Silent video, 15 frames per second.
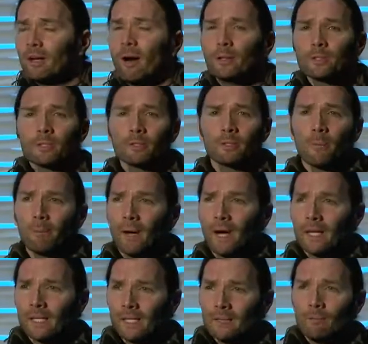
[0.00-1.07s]
Also, the
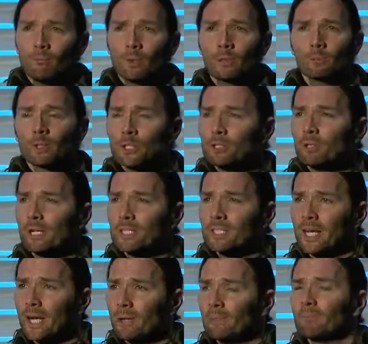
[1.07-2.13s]
body, when we're stressed
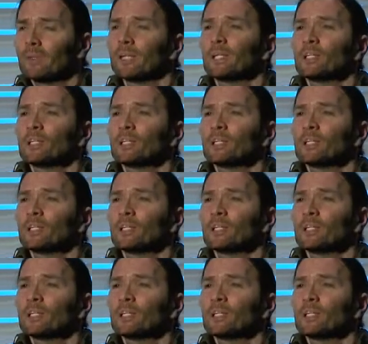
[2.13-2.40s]
out,